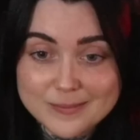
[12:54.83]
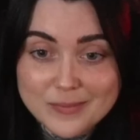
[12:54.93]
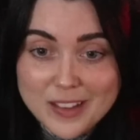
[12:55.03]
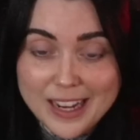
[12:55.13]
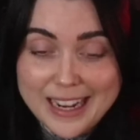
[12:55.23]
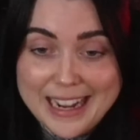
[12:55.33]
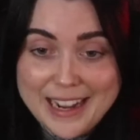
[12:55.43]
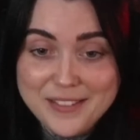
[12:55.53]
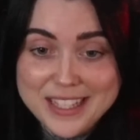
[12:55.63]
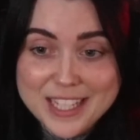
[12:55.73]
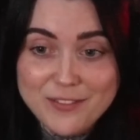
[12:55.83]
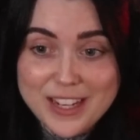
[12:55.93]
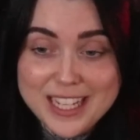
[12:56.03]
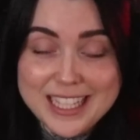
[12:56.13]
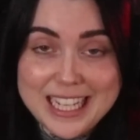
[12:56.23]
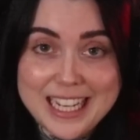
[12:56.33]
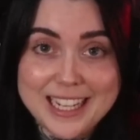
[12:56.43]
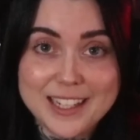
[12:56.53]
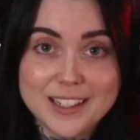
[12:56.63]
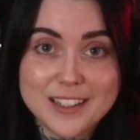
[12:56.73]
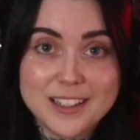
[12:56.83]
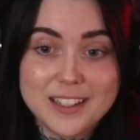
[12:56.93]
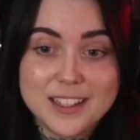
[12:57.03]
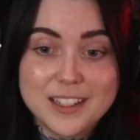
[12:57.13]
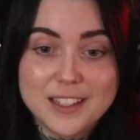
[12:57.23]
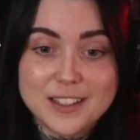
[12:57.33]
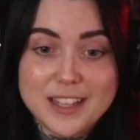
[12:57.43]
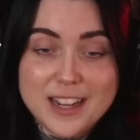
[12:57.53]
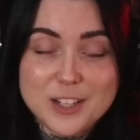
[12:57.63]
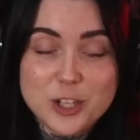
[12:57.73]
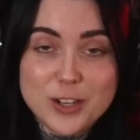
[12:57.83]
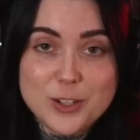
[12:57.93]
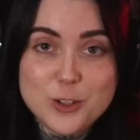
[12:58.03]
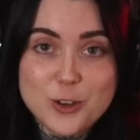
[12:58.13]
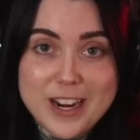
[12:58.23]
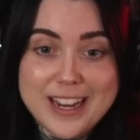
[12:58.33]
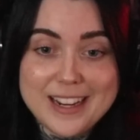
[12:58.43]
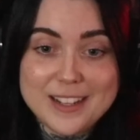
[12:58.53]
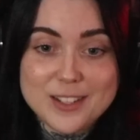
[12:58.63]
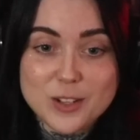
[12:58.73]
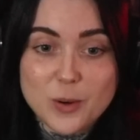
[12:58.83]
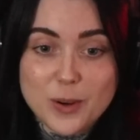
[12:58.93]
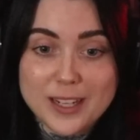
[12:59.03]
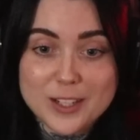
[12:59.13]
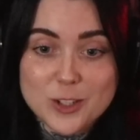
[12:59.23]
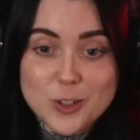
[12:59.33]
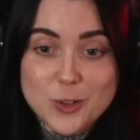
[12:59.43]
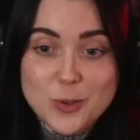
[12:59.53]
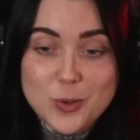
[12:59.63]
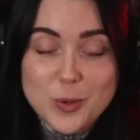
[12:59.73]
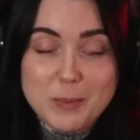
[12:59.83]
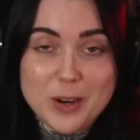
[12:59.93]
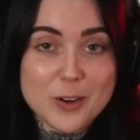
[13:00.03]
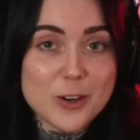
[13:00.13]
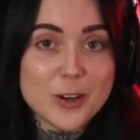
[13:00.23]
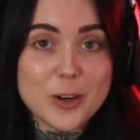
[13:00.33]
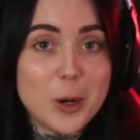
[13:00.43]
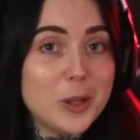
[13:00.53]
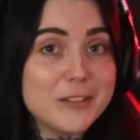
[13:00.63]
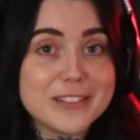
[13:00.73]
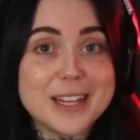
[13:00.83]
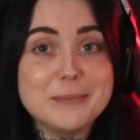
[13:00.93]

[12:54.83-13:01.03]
I have this feeling that Judge Dredd is going to murder all of them.